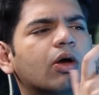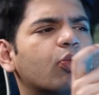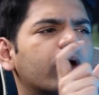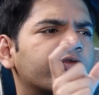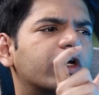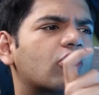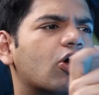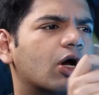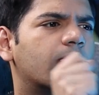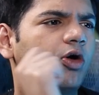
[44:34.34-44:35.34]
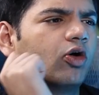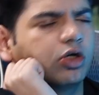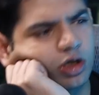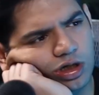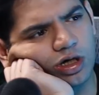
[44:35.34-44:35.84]
When we talk
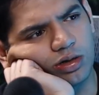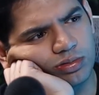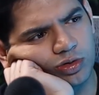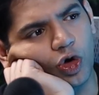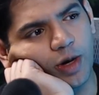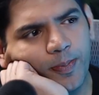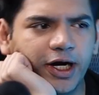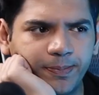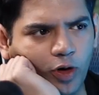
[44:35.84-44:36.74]
about corporate